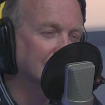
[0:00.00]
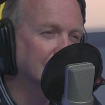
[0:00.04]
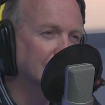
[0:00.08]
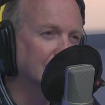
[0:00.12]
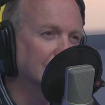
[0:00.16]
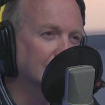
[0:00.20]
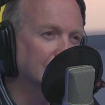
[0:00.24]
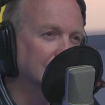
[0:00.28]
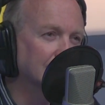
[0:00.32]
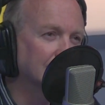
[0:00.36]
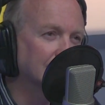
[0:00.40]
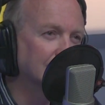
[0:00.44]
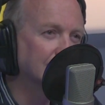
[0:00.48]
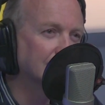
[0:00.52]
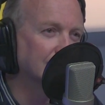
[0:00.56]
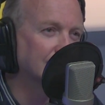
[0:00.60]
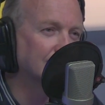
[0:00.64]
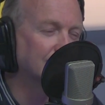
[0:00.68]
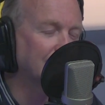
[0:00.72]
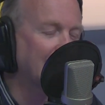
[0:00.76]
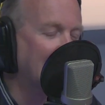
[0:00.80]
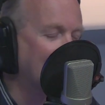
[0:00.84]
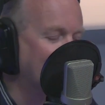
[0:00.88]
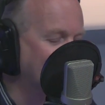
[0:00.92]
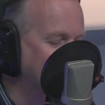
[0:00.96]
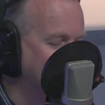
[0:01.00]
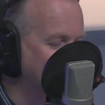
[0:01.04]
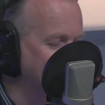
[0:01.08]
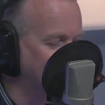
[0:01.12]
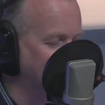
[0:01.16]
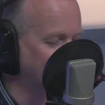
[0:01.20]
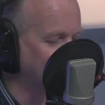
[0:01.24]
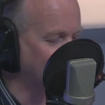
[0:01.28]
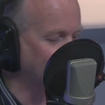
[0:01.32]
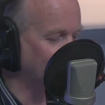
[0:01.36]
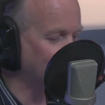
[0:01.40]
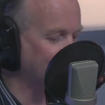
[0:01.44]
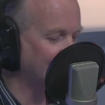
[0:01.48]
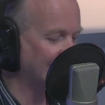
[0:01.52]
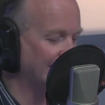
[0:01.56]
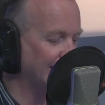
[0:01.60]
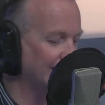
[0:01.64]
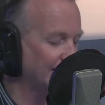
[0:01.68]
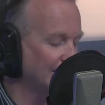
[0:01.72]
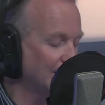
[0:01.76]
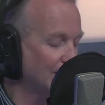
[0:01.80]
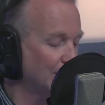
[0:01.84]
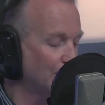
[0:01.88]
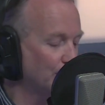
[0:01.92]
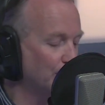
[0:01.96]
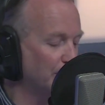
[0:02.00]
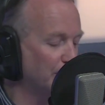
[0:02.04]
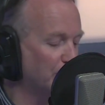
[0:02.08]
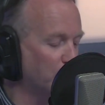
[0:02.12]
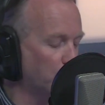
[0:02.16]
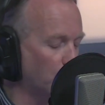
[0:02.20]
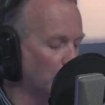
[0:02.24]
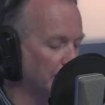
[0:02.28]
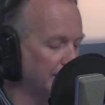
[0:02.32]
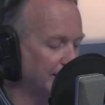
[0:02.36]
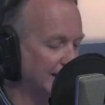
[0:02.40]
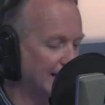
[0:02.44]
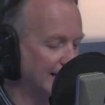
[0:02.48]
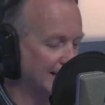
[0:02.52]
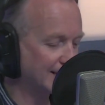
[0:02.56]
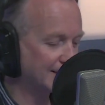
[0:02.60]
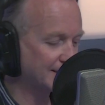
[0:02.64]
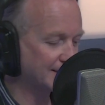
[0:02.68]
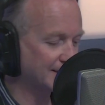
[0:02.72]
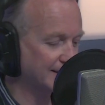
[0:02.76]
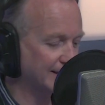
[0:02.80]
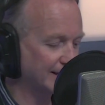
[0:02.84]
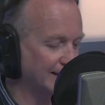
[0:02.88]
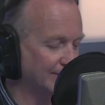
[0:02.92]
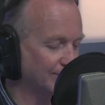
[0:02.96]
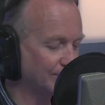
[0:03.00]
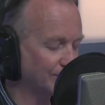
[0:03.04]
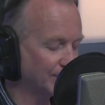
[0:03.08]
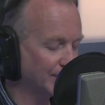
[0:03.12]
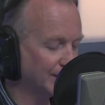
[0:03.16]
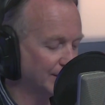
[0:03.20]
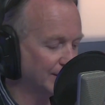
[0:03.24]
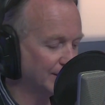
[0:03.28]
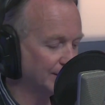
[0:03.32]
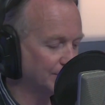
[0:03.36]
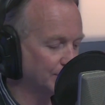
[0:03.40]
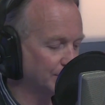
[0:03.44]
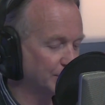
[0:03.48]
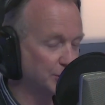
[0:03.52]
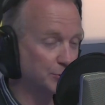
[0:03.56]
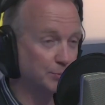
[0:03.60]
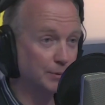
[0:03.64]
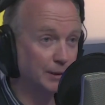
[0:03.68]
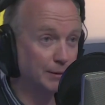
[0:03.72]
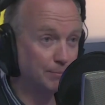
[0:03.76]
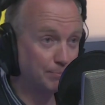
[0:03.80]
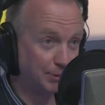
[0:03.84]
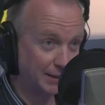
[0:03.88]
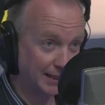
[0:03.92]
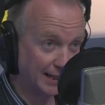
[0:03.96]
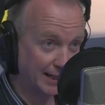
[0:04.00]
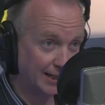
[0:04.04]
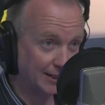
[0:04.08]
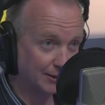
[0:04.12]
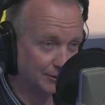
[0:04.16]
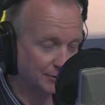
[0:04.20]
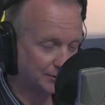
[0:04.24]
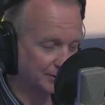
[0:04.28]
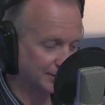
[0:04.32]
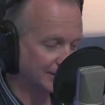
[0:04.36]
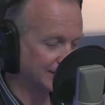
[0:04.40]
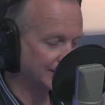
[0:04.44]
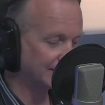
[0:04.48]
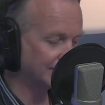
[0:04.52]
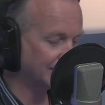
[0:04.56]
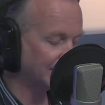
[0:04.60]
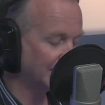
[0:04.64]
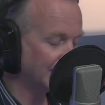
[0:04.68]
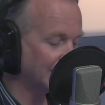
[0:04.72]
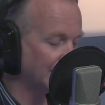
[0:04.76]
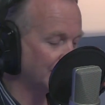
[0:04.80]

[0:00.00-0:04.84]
Yeah. Excellent. Okay. We've one last thing which we'll play out on. Yeah.